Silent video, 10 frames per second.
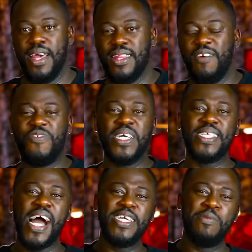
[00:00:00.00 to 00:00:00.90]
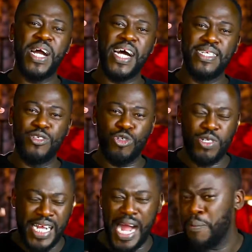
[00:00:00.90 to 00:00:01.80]
The first Adam carried
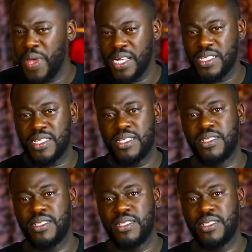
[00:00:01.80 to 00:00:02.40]
shortcomings.